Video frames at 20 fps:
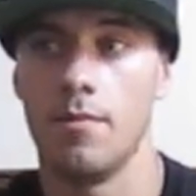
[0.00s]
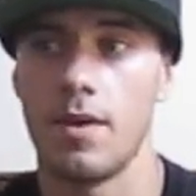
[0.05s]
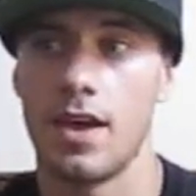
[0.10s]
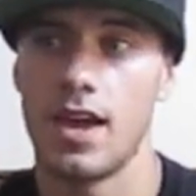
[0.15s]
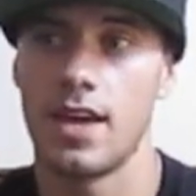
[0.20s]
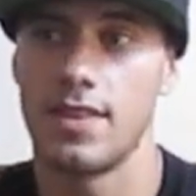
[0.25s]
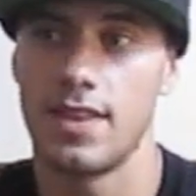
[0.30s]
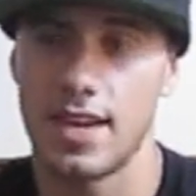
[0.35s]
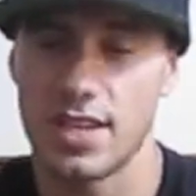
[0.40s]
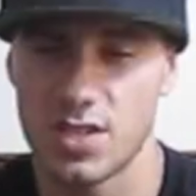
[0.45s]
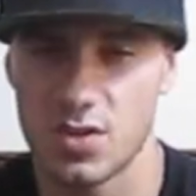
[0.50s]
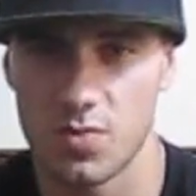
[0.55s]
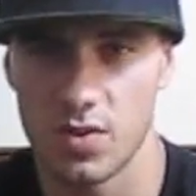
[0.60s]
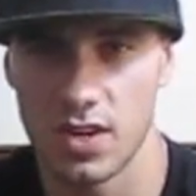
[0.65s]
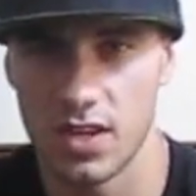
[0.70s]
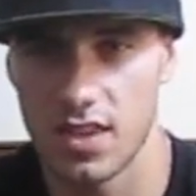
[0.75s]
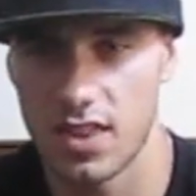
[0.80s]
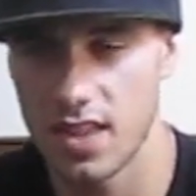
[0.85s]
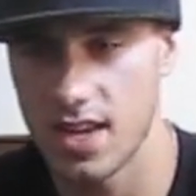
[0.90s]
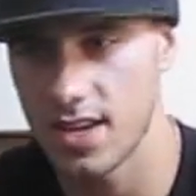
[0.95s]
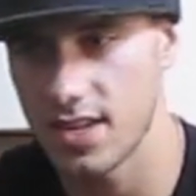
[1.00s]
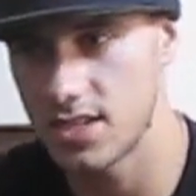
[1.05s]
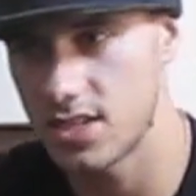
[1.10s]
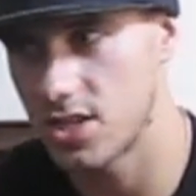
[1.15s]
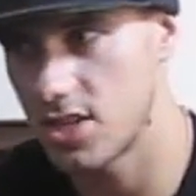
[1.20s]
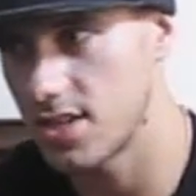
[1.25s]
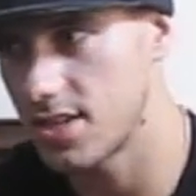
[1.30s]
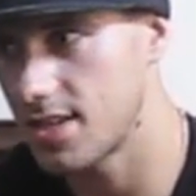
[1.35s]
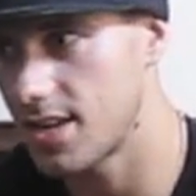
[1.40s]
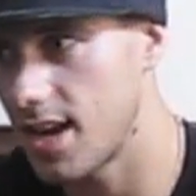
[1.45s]
And that's when things
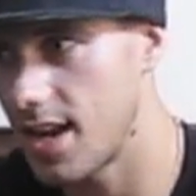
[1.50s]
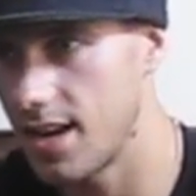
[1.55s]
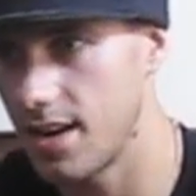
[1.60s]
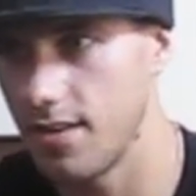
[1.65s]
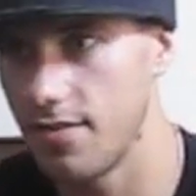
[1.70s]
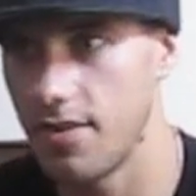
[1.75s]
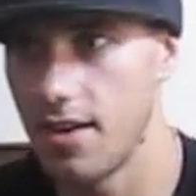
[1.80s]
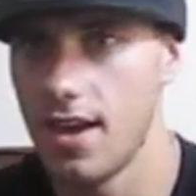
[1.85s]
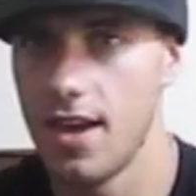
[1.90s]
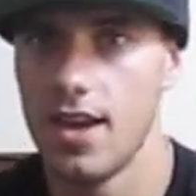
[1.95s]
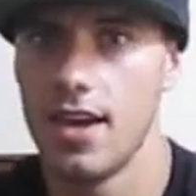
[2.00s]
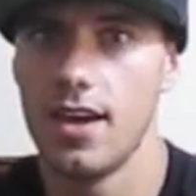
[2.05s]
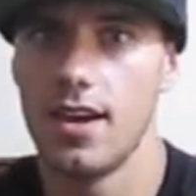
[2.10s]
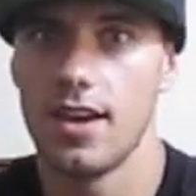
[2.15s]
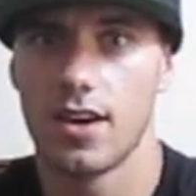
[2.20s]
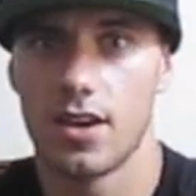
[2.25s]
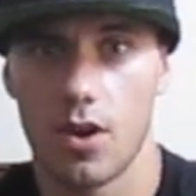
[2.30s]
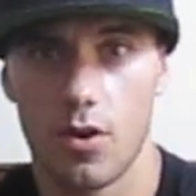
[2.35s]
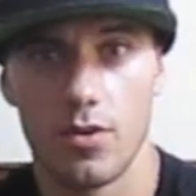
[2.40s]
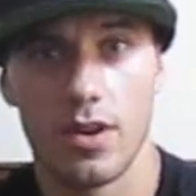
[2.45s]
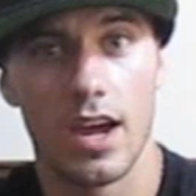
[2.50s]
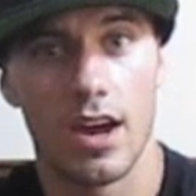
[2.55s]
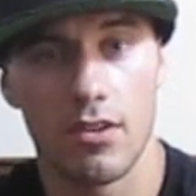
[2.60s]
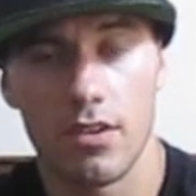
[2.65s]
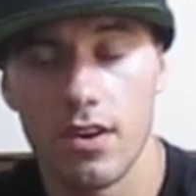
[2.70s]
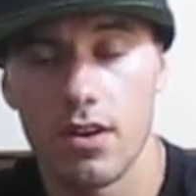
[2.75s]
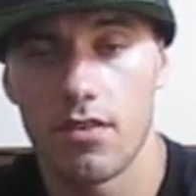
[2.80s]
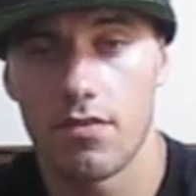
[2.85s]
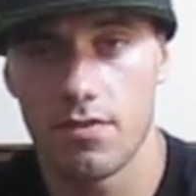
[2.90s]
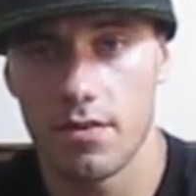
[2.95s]
just kind of go
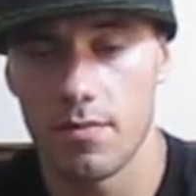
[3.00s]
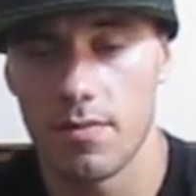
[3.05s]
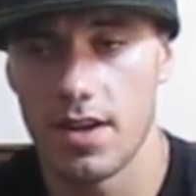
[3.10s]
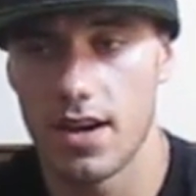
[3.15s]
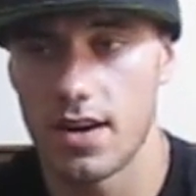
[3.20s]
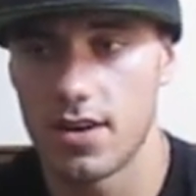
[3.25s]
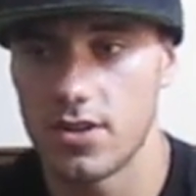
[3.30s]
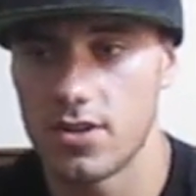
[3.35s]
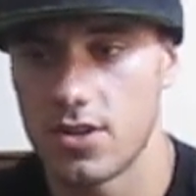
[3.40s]
downhill from there.